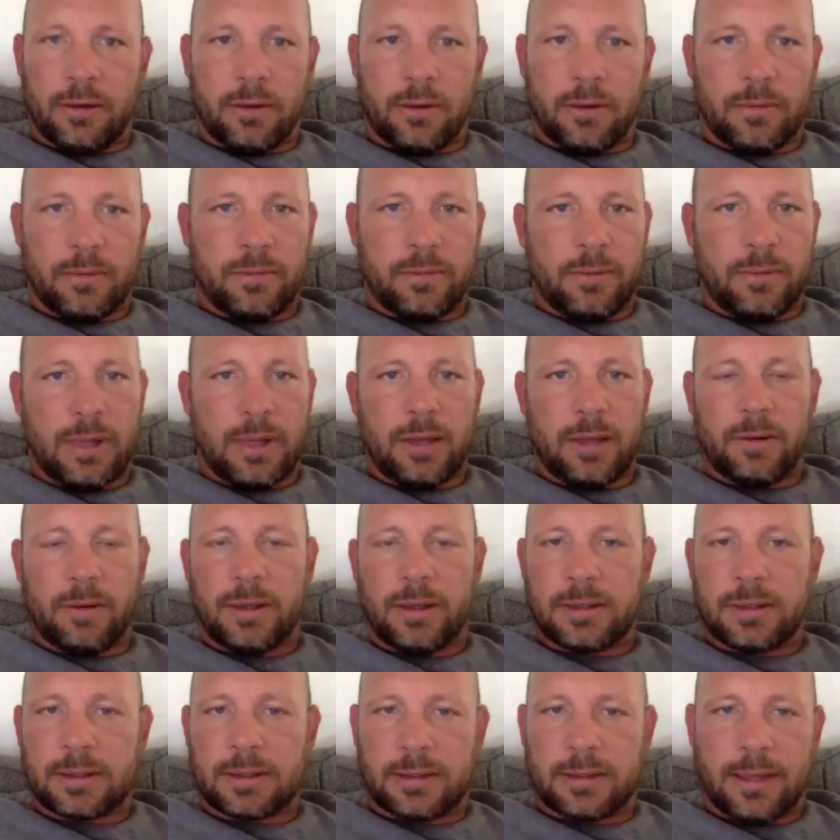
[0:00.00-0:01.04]
whether
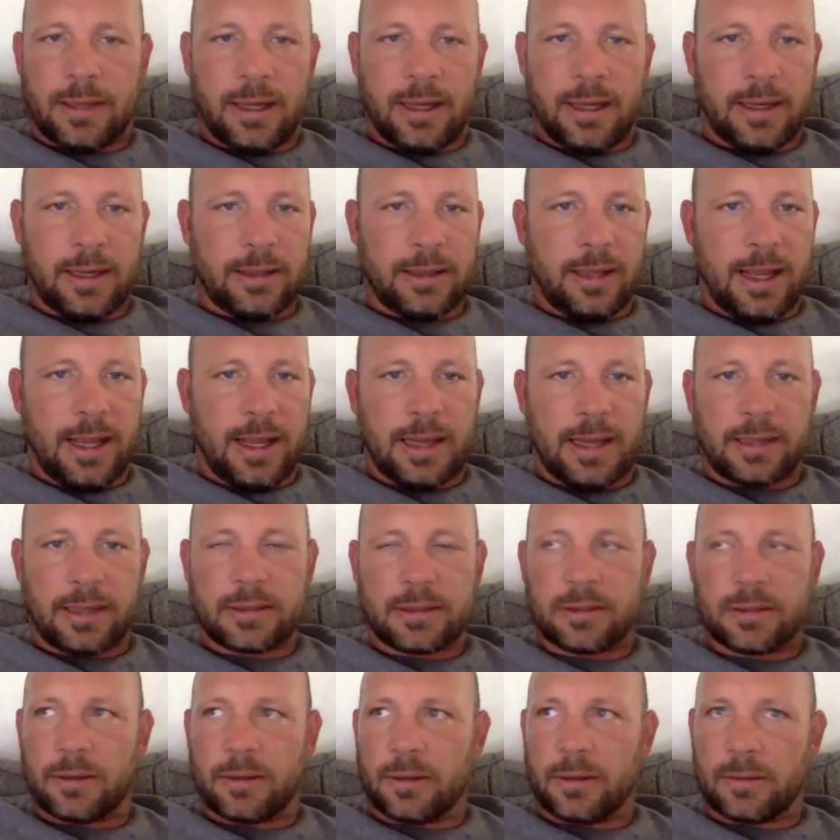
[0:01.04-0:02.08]
it's getting
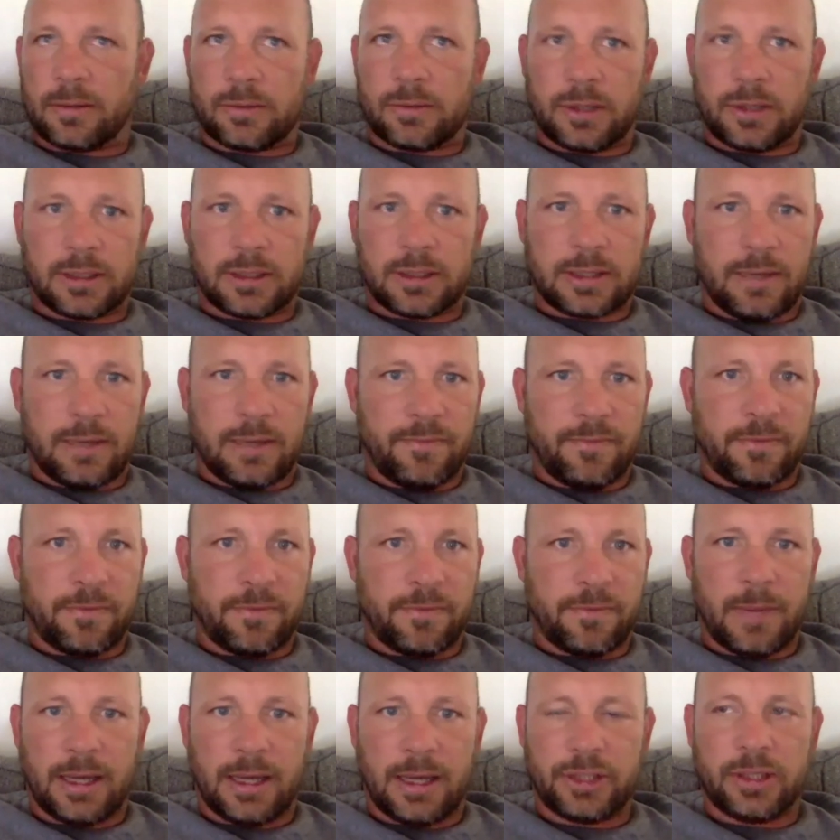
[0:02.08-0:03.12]
likes or just
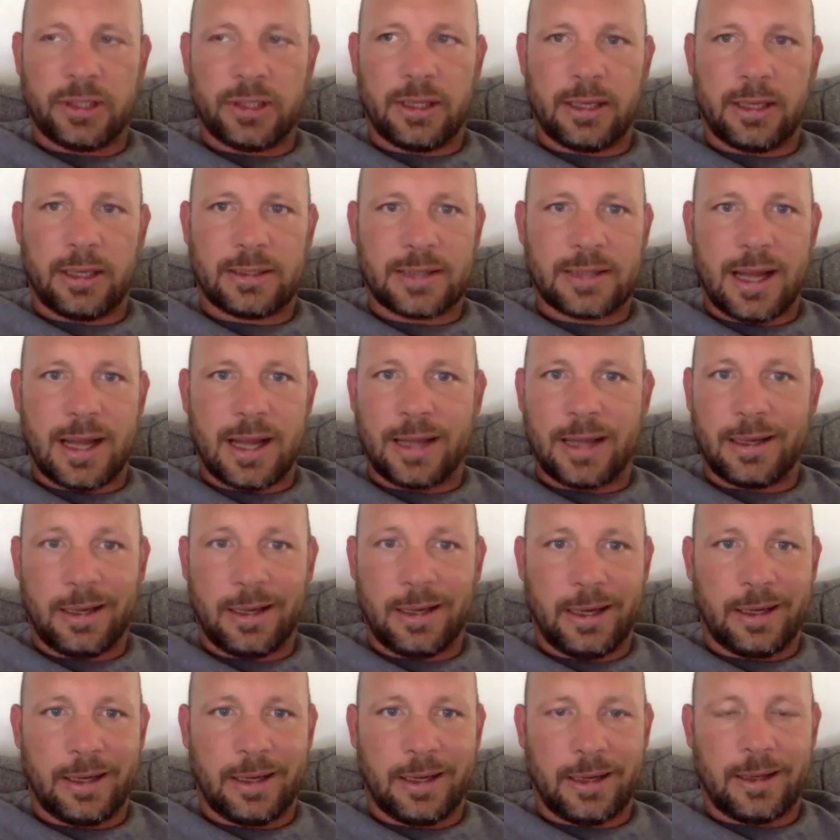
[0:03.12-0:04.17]
information that's not
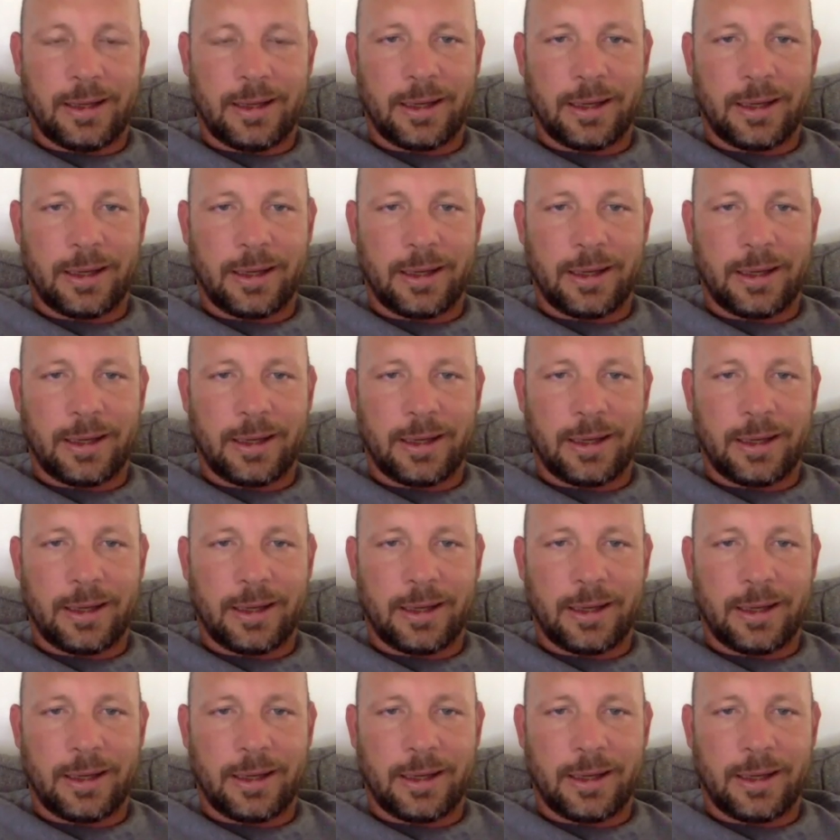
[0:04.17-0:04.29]
needed.